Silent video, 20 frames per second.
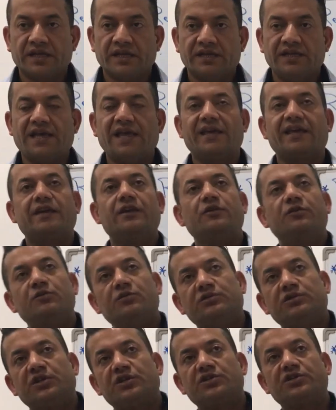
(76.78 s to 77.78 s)
like
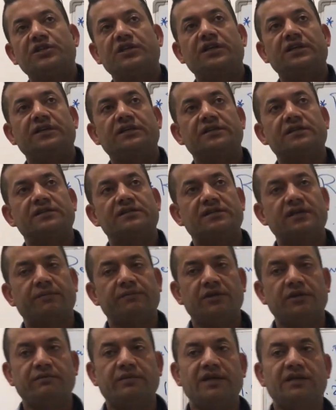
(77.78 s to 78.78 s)
nutrition
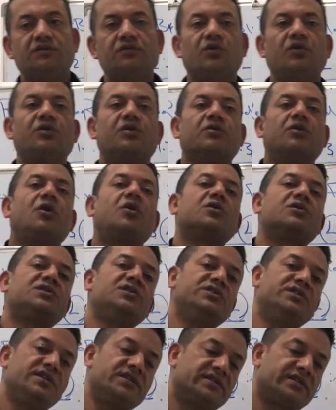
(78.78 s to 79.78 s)
supplement or
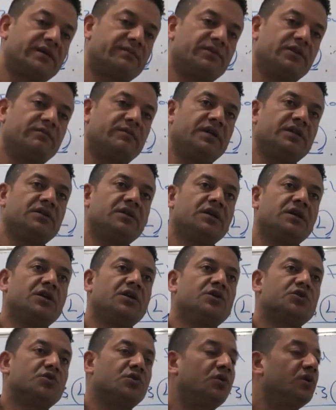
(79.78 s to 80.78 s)
oxygen supplement.
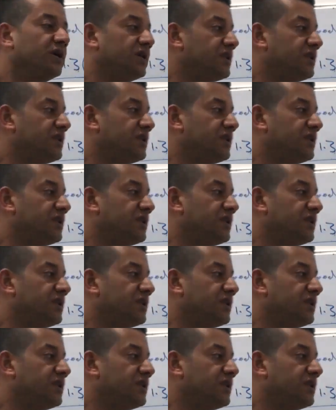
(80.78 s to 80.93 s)
So